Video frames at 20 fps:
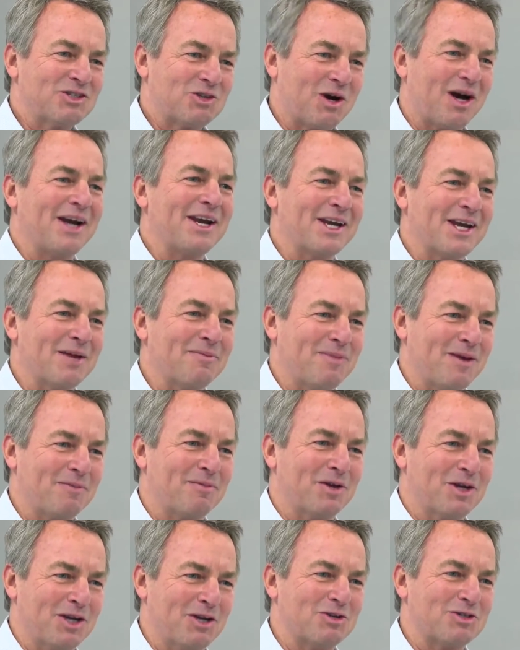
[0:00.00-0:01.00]
trying to get
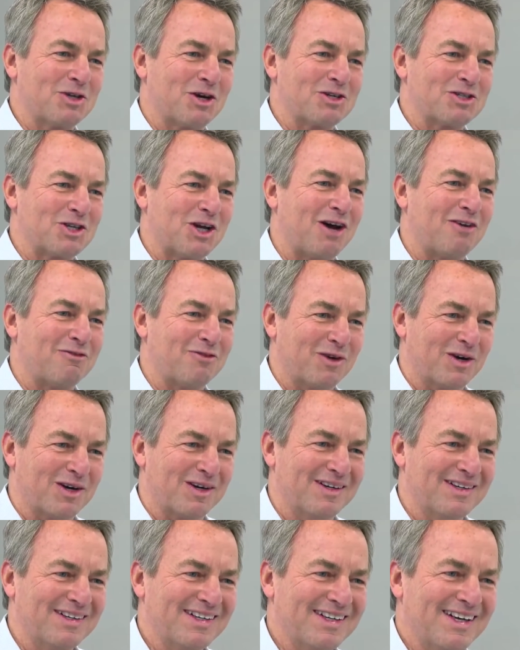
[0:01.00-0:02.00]
people to use our software.
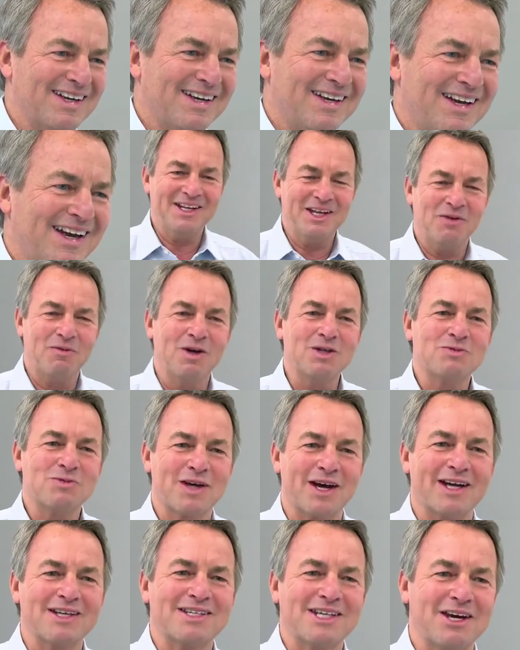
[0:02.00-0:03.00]
And then once
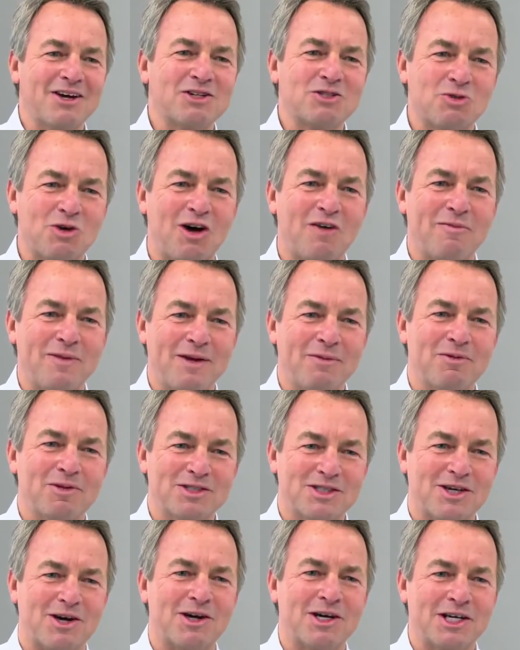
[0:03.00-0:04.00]
we got 10 or 12
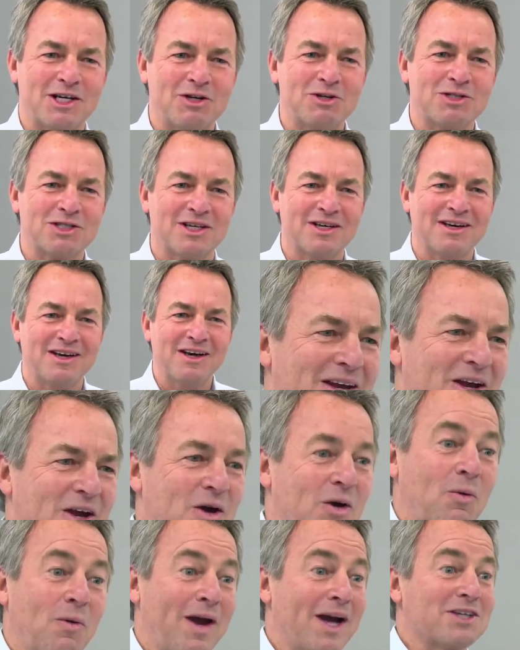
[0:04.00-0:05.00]
people starting to use it,
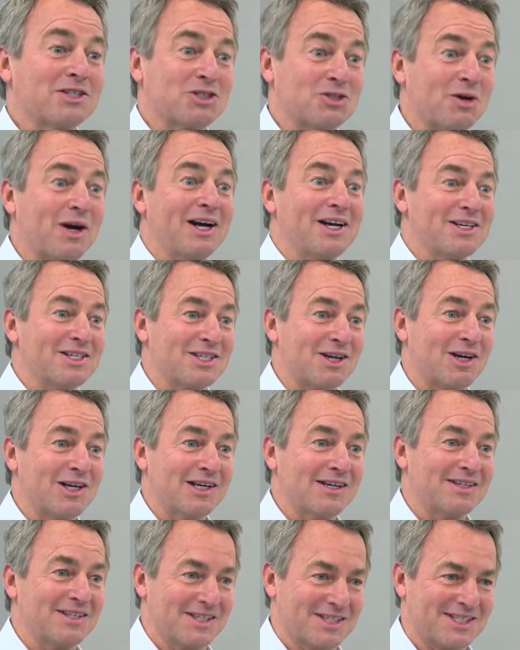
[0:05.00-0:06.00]
we actually tried
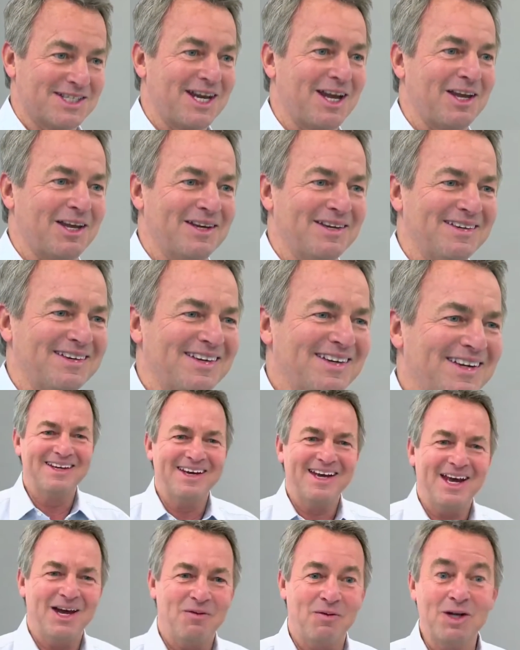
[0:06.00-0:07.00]
to sell it.
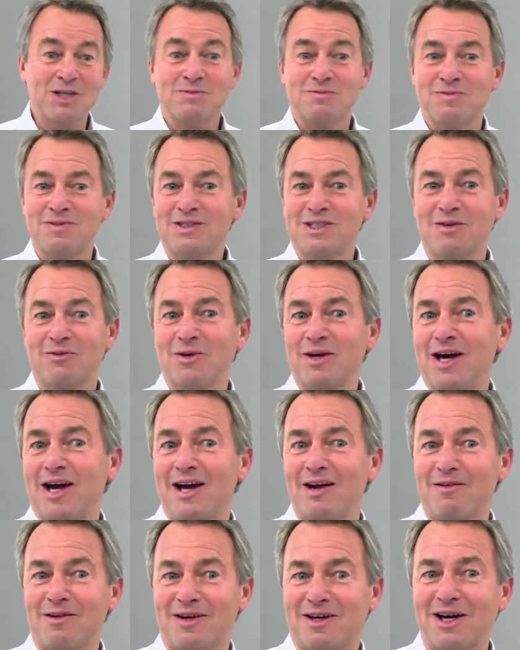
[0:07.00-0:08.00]
And once we
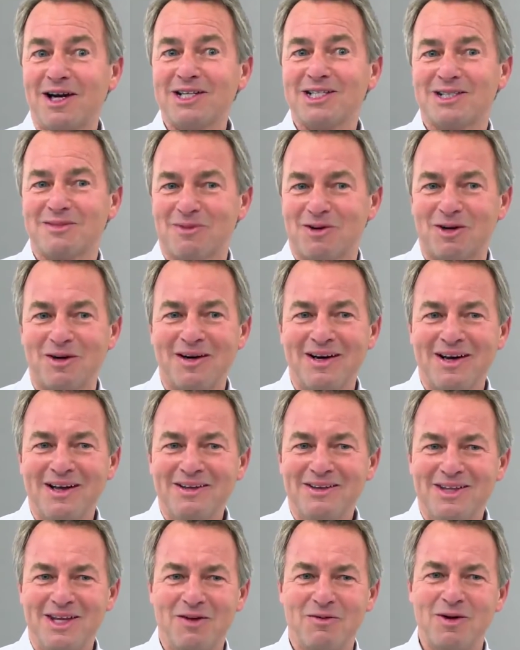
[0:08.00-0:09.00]
had a customer,
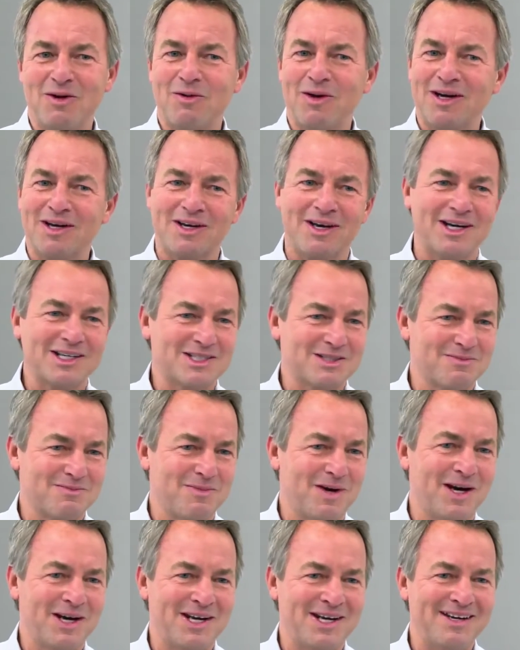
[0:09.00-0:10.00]
then we went and got some
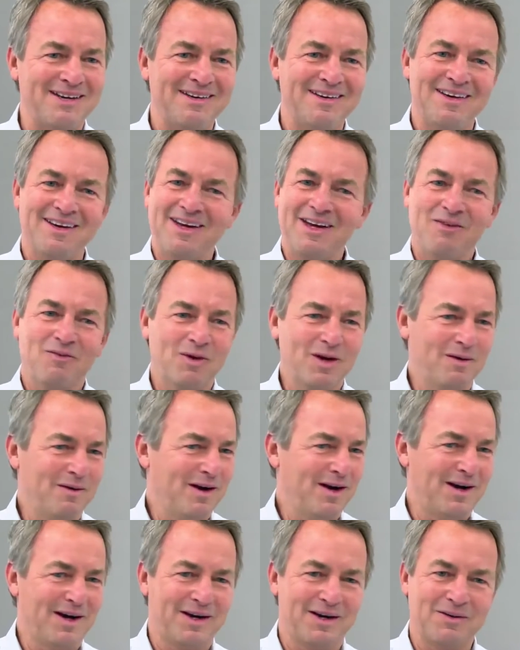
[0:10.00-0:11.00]
money.
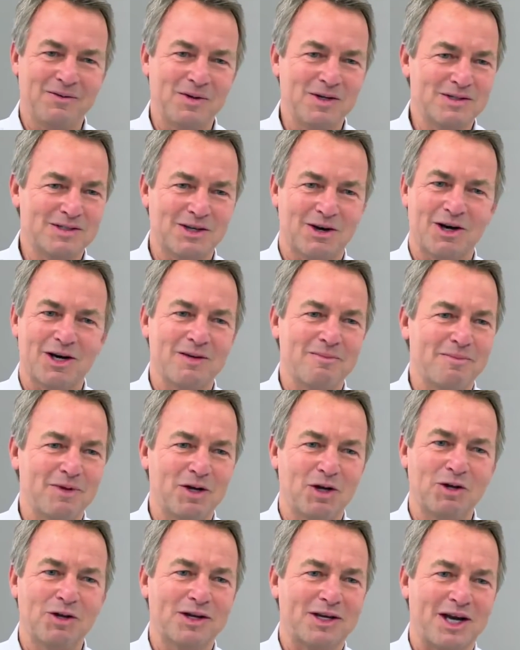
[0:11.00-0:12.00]
We started to
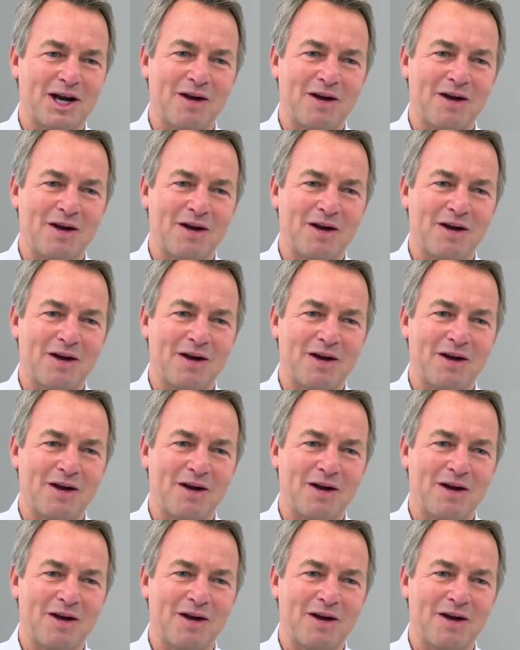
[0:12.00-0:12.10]
build the